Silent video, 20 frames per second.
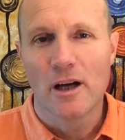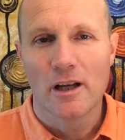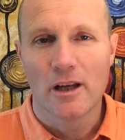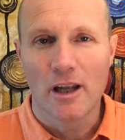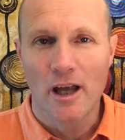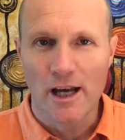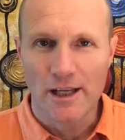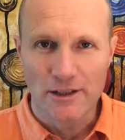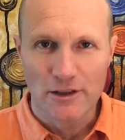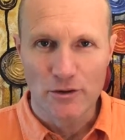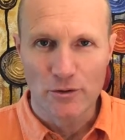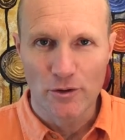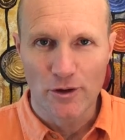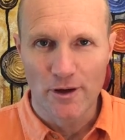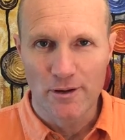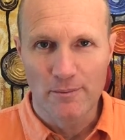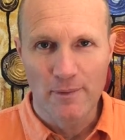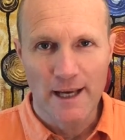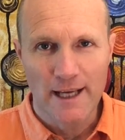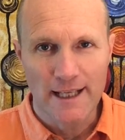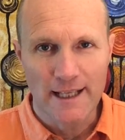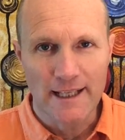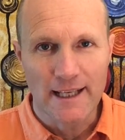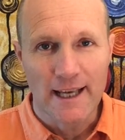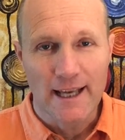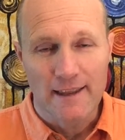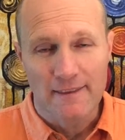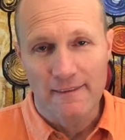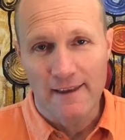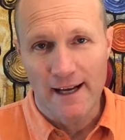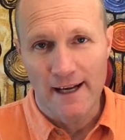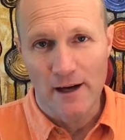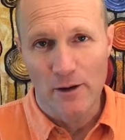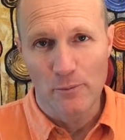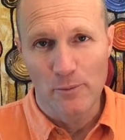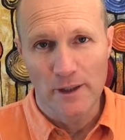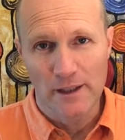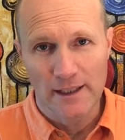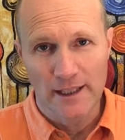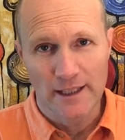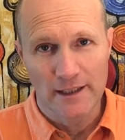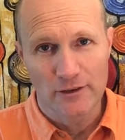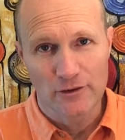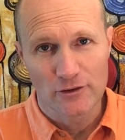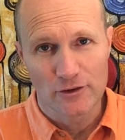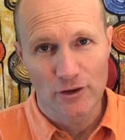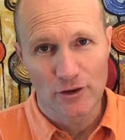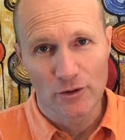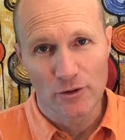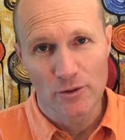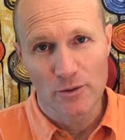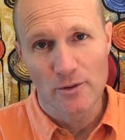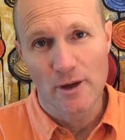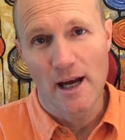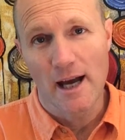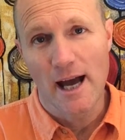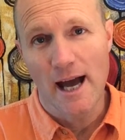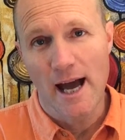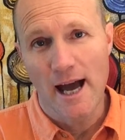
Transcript: like you and me that are willing to